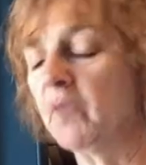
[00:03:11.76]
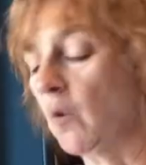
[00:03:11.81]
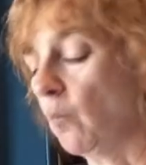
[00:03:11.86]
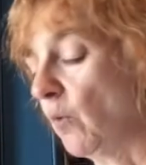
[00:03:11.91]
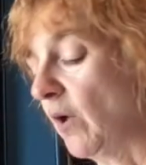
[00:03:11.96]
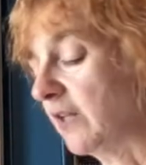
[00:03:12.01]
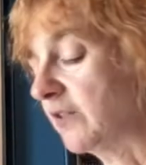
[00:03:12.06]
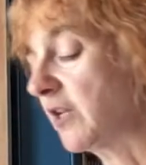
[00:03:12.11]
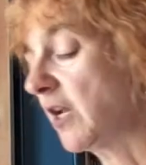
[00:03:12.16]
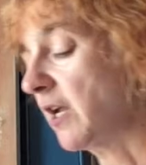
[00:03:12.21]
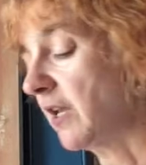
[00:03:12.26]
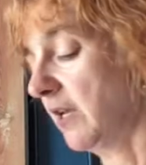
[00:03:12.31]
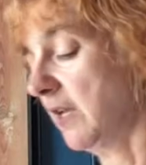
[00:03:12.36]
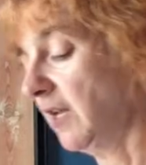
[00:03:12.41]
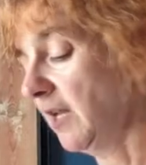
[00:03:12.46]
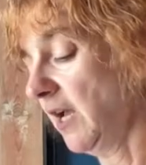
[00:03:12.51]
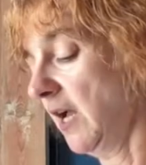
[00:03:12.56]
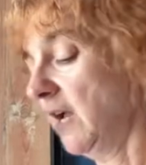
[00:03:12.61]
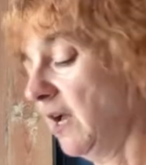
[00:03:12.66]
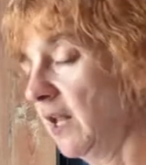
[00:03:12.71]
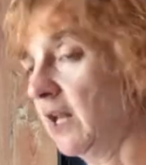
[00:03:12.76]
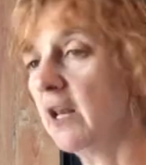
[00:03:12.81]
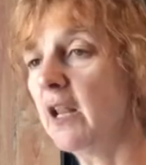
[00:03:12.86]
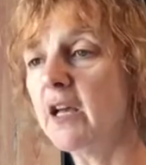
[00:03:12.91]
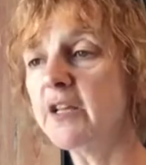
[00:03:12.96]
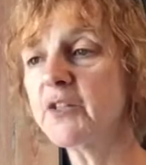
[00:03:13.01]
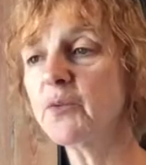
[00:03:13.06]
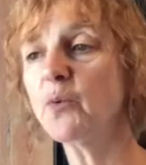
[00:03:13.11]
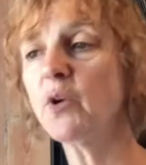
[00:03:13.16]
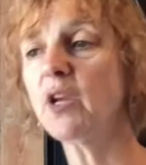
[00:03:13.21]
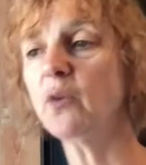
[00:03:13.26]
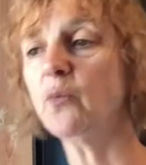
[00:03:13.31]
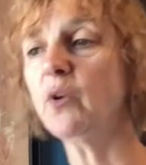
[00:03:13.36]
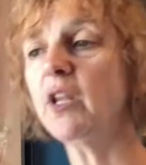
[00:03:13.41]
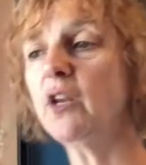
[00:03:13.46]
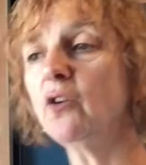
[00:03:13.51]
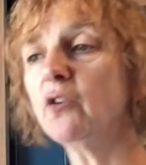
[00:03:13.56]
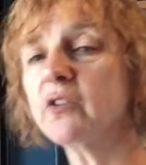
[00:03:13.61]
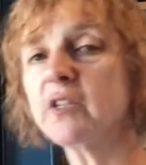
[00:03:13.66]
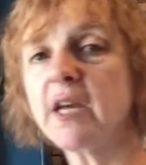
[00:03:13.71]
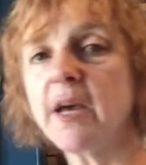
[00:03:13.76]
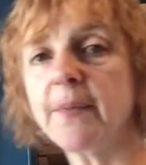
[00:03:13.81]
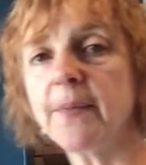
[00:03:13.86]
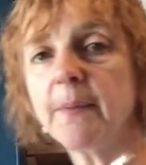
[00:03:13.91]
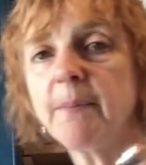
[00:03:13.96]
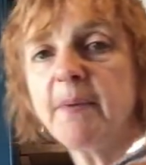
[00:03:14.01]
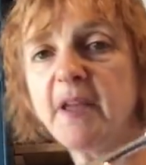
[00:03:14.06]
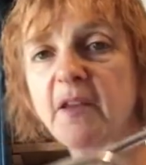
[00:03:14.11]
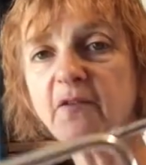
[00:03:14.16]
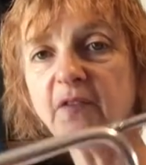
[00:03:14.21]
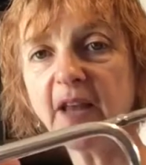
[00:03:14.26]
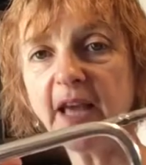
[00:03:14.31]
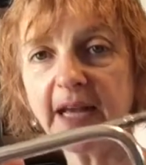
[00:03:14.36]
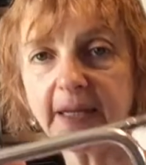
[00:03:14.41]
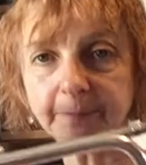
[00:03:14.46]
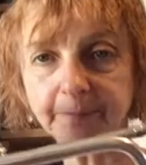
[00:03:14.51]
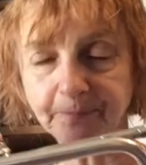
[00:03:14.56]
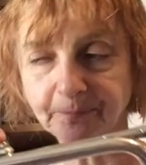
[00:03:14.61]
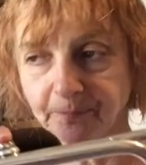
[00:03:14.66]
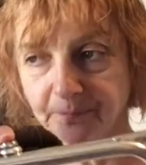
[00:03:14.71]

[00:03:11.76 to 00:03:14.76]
Well done. Last week we looked at the B flat